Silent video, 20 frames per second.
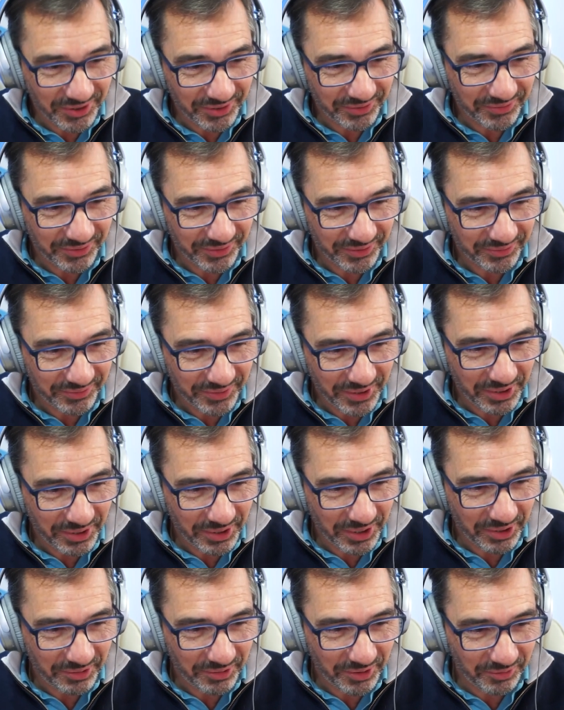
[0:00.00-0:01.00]
that have,
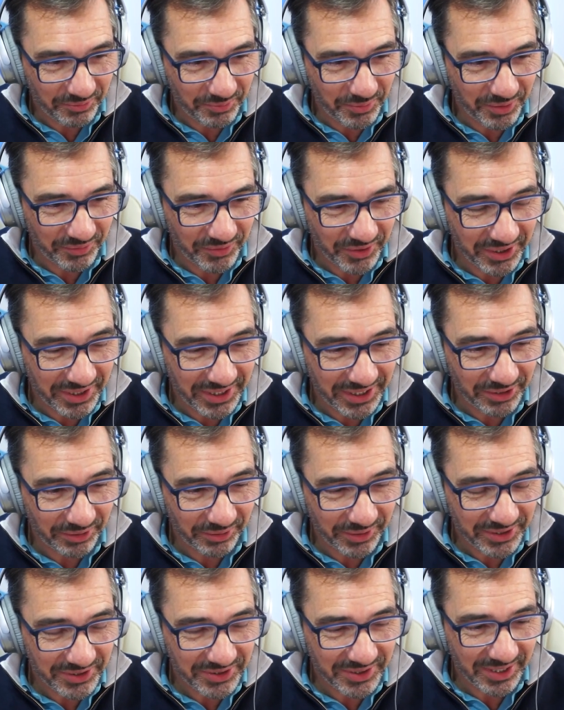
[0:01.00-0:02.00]
have, have moved the needle.
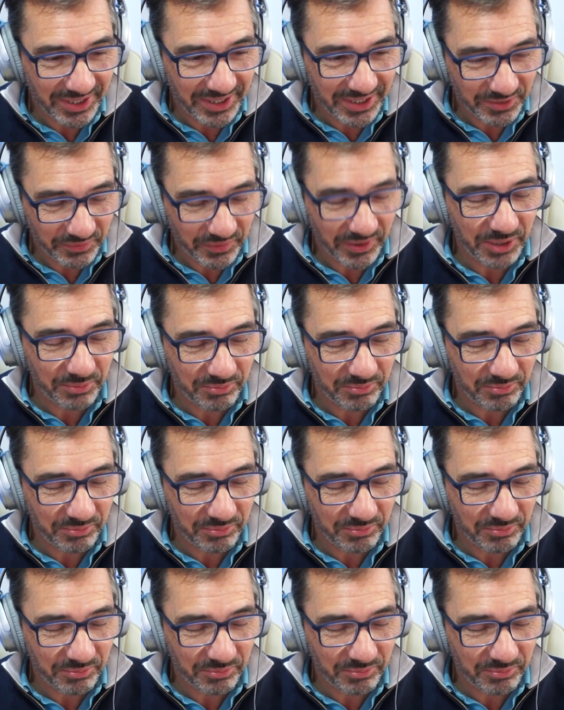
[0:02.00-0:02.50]
It's uh, it's very